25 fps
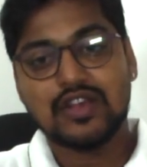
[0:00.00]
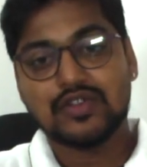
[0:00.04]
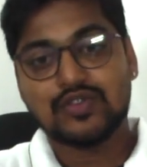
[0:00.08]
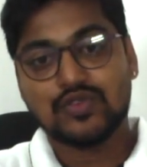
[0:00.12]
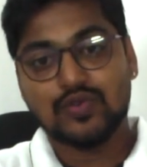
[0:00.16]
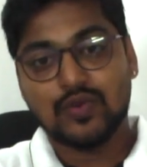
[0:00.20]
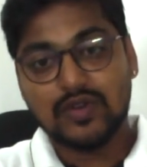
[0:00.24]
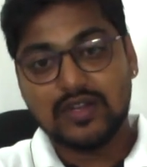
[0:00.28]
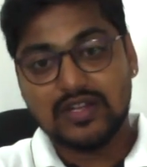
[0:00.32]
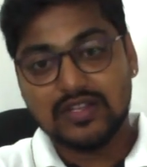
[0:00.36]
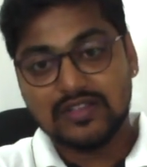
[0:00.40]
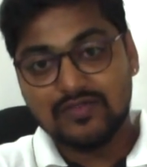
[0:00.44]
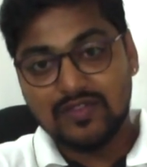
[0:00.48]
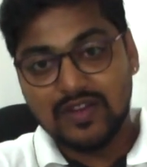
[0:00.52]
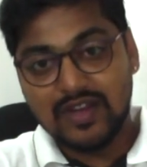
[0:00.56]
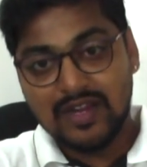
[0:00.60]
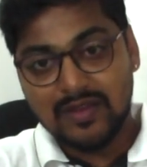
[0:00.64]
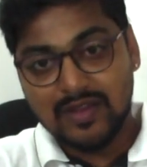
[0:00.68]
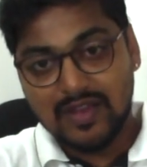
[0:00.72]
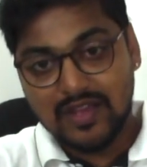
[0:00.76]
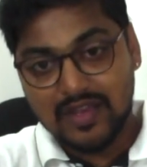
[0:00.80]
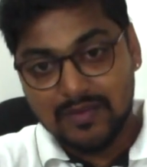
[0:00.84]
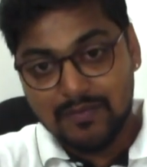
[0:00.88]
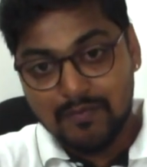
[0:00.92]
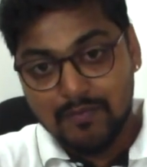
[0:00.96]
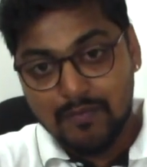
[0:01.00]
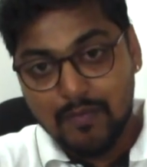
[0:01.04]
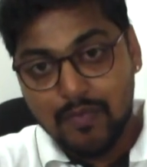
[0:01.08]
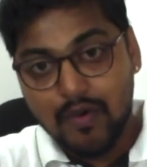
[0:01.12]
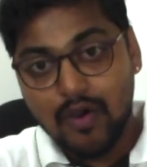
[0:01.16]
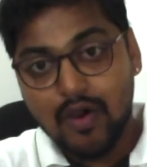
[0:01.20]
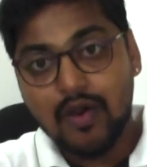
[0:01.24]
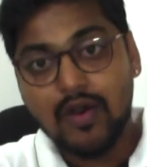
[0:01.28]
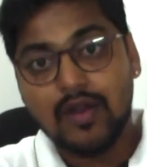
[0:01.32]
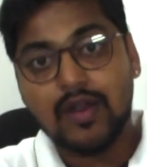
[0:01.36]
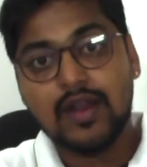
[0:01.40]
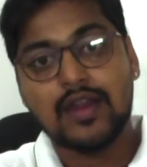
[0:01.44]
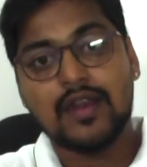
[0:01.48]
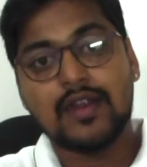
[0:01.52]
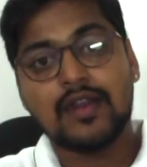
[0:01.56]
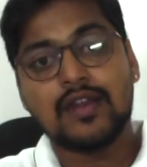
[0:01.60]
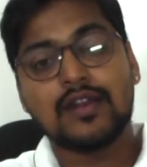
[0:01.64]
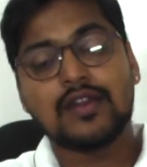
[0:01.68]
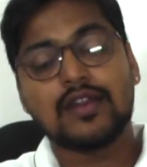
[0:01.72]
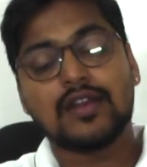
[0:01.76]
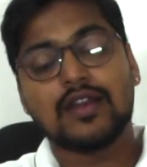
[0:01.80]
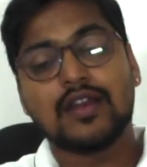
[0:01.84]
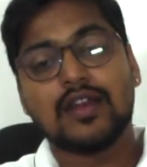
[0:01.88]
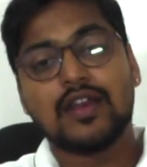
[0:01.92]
So it is very important